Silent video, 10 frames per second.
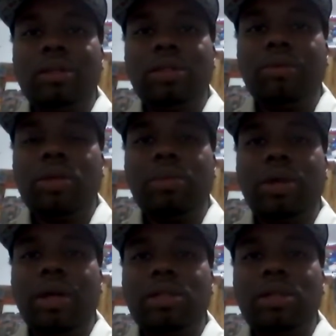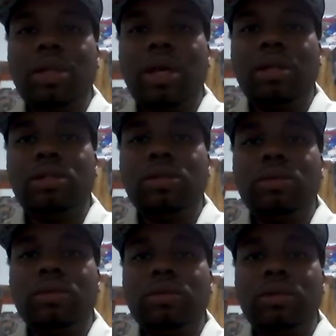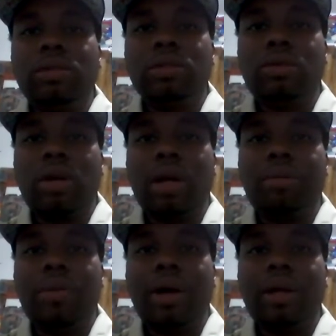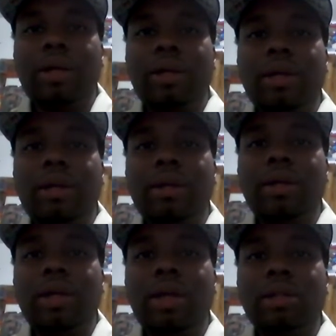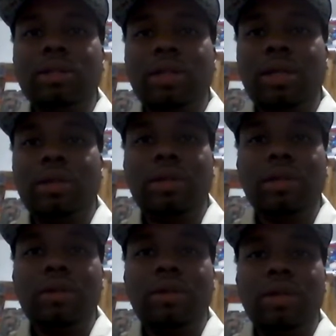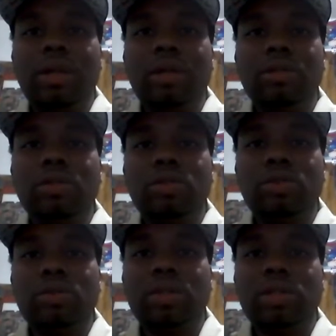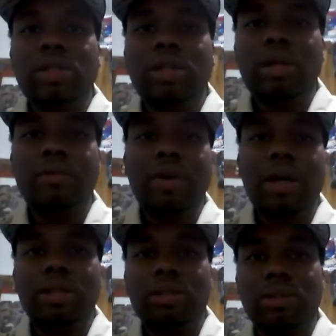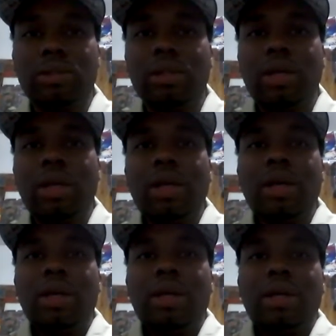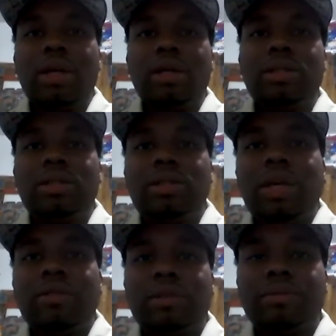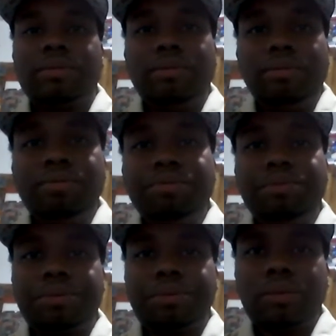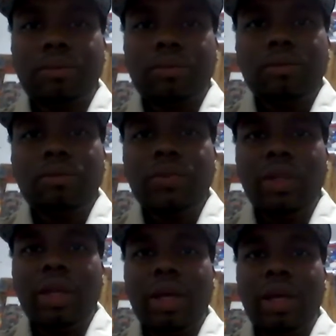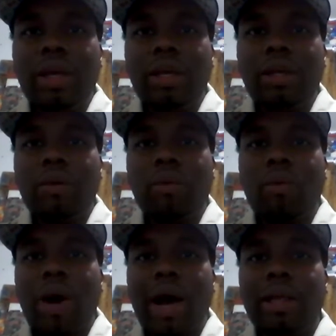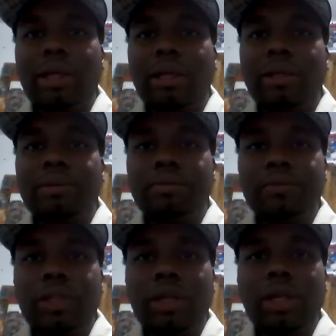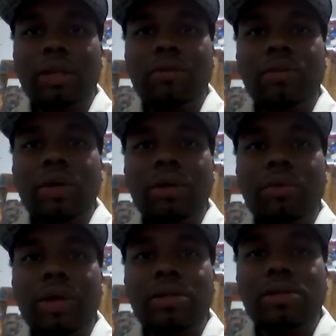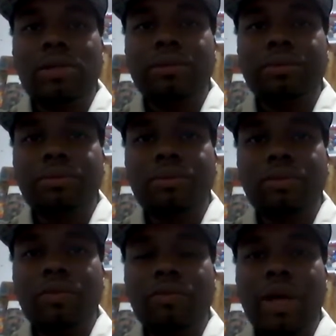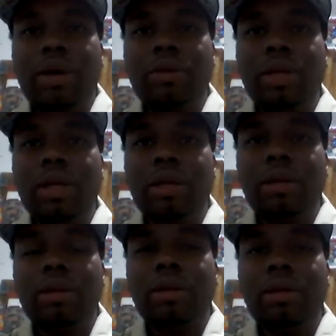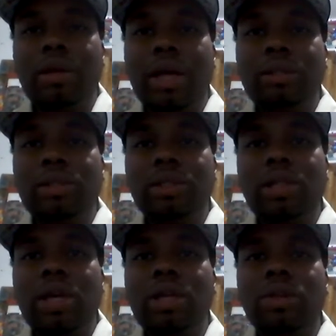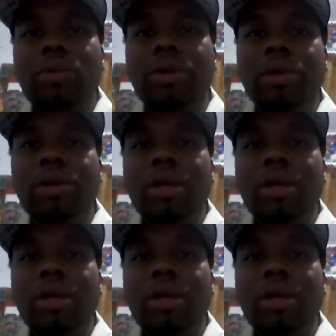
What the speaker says: September 1992. Described by Clinton as a dear and trusted advisor. 7. Ed Wiley, Clinton fundraiser, found dead 1993.